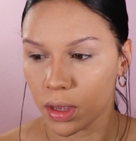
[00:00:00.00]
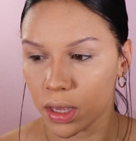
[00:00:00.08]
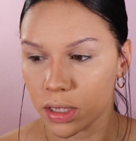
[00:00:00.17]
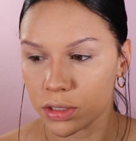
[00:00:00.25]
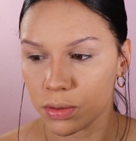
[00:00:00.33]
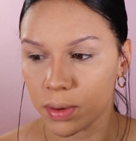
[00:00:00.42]

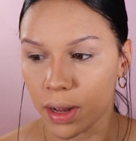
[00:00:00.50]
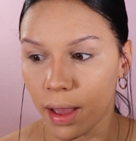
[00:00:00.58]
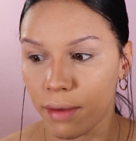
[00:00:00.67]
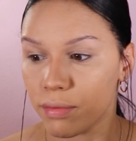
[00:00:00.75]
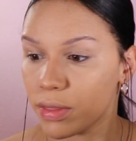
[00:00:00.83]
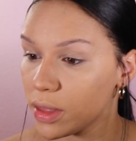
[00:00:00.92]
Okay, so when I
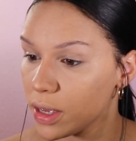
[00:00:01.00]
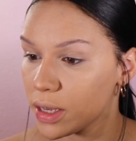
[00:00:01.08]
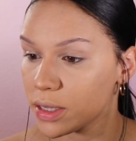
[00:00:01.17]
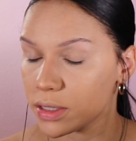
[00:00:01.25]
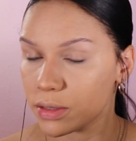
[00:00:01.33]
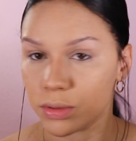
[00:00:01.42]
have
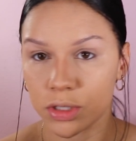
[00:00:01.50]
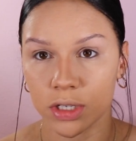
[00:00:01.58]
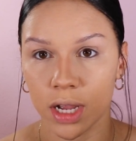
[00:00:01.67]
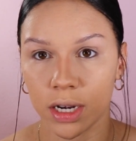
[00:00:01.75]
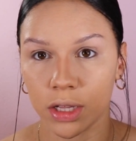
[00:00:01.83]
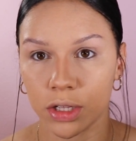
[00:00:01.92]
this, which
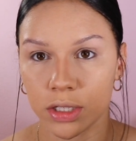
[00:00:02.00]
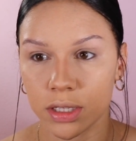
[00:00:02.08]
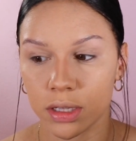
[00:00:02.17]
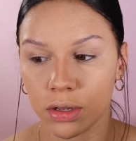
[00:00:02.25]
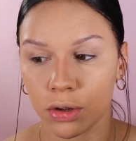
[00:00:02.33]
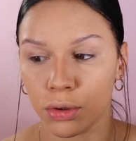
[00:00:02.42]
kind of looks
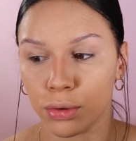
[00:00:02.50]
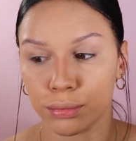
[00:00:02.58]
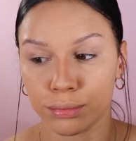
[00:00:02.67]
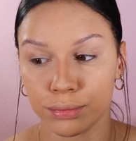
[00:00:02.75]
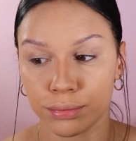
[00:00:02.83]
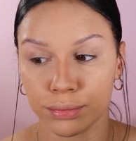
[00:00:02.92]
a little